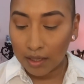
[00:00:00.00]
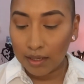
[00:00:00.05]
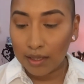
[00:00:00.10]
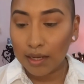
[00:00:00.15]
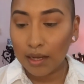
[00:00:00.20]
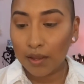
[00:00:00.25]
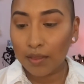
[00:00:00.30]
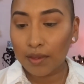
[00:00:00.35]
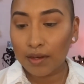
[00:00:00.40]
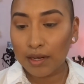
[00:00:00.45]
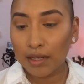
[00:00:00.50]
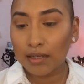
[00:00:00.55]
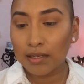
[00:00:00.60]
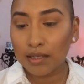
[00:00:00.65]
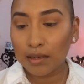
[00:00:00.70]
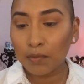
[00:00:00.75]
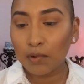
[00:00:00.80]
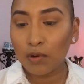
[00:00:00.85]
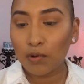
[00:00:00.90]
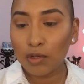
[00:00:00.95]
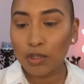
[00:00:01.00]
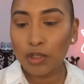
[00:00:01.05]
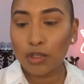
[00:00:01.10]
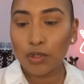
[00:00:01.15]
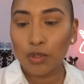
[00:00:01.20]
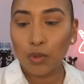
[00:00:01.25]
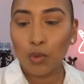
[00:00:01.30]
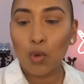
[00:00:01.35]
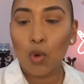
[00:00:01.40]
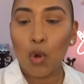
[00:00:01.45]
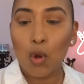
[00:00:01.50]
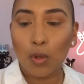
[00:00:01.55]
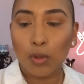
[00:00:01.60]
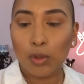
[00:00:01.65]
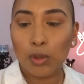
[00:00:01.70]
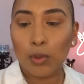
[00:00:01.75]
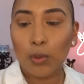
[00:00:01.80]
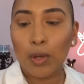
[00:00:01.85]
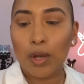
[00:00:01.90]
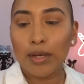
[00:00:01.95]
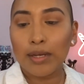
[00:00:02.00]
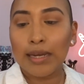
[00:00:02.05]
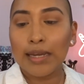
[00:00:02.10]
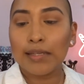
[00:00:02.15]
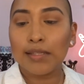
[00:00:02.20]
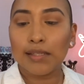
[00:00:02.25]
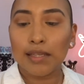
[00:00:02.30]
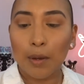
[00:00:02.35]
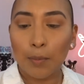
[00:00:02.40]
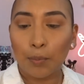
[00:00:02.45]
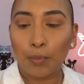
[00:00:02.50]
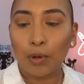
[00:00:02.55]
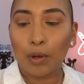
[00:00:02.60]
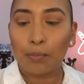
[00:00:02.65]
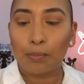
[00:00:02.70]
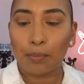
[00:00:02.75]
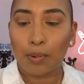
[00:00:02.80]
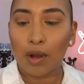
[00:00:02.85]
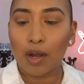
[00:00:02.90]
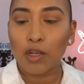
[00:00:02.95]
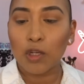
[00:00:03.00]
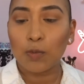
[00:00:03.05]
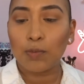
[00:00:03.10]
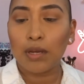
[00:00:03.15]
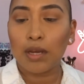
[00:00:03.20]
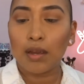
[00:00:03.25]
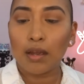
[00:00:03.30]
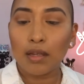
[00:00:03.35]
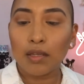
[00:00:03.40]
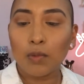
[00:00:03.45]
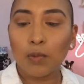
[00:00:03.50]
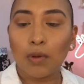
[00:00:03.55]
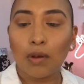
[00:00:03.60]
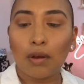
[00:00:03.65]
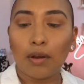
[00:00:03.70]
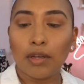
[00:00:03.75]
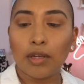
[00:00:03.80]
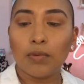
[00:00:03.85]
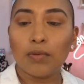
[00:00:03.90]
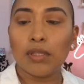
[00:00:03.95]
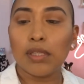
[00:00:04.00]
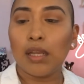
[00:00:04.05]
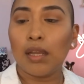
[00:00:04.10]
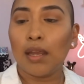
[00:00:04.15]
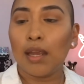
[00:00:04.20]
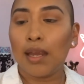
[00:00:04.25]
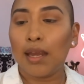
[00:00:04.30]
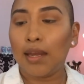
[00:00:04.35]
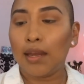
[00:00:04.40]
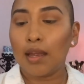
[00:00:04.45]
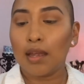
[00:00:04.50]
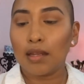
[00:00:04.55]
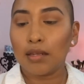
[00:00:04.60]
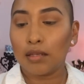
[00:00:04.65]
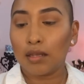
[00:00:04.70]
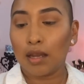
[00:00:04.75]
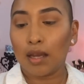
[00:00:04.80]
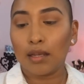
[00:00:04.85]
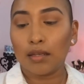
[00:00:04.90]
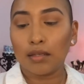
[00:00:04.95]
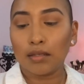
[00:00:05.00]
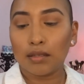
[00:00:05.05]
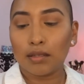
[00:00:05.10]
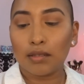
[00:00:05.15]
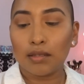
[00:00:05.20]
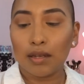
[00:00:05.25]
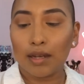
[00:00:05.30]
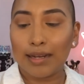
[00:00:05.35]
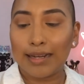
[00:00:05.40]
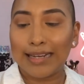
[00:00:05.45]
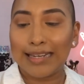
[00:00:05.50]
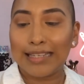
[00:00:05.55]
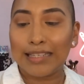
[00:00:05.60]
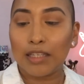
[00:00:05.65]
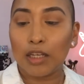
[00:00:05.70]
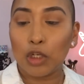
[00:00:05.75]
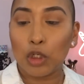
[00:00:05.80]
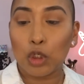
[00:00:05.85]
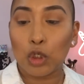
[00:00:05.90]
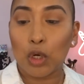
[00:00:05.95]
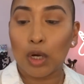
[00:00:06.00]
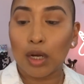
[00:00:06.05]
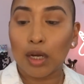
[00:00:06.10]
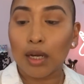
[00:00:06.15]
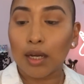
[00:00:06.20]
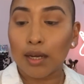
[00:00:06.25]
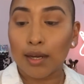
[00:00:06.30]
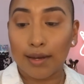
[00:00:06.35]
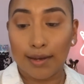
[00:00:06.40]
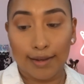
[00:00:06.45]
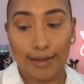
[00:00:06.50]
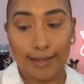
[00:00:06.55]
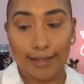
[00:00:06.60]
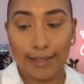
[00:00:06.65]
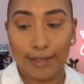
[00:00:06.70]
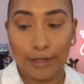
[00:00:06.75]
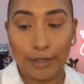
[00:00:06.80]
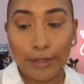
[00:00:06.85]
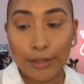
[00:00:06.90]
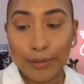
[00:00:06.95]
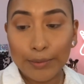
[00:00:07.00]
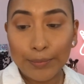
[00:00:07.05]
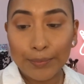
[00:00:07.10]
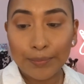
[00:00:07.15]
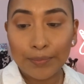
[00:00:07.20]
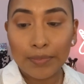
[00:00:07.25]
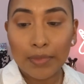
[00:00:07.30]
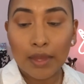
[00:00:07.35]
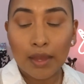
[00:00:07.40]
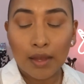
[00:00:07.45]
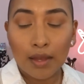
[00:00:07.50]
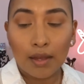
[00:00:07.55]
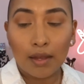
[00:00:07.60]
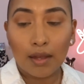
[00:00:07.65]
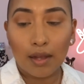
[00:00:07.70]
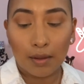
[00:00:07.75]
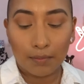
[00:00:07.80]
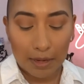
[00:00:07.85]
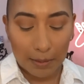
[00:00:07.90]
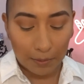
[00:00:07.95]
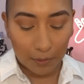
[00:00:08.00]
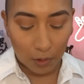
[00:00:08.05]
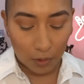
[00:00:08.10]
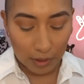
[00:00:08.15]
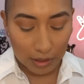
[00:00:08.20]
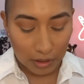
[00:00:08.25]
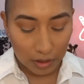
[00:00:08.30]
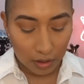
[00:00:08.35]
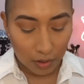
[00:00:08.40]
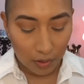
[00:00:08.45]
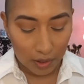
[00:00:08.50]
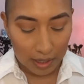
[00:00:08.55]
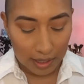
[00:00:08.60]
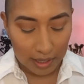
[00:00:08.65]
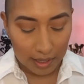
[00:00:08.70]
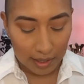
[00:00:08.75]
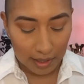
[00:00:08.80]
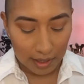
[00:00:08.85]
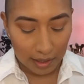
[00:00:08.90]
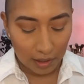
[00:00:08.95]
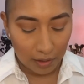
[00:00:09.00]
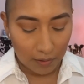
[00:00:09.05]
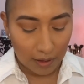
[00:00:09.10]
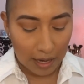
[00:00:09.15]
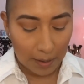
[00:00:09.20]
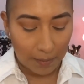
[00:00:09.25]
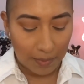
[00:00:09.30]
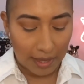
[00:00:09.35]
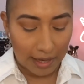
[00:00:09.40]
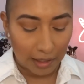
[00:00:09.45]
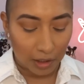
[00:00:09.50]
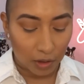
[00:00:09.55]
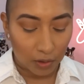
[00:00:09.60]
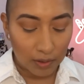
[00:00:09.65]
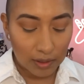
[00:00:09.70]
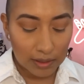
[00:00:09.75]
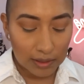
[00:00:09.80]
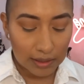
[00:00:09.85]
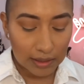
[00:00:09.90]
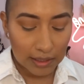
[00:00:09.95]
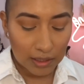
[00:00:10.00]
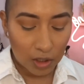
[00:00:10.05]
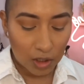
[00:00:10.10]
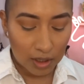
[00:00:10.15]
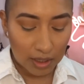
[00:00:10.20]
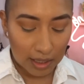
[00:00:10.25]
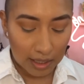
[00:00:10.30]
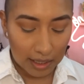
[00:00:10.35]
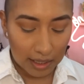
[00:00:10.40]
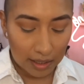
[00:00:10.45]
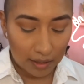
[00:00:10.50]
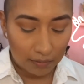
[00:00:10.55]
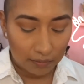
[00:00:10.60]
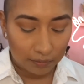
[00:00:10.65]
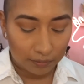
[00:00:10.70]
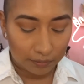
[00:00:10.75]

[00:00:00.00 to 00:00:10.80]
Now the next I'm going to do also on a separate brush, because we are using a nice dark color. I'm going to go ahead and grab that Grizzly shade